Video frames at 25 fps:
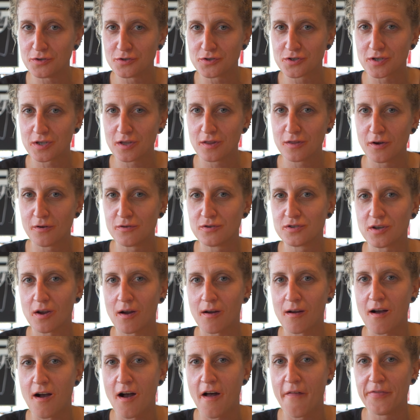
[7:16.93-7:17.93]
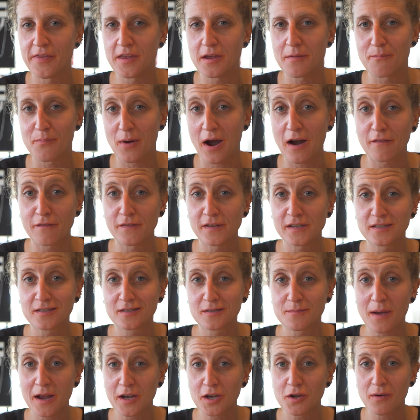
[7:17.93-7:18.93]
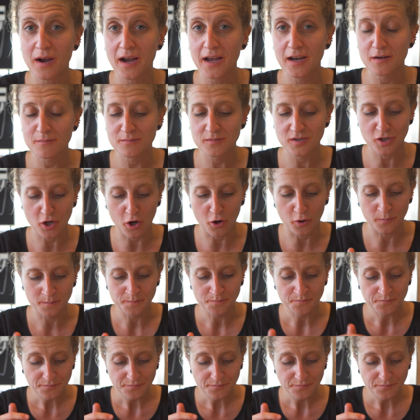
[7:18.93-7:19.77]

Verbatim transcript: Usually those are on the breakfast menu item, so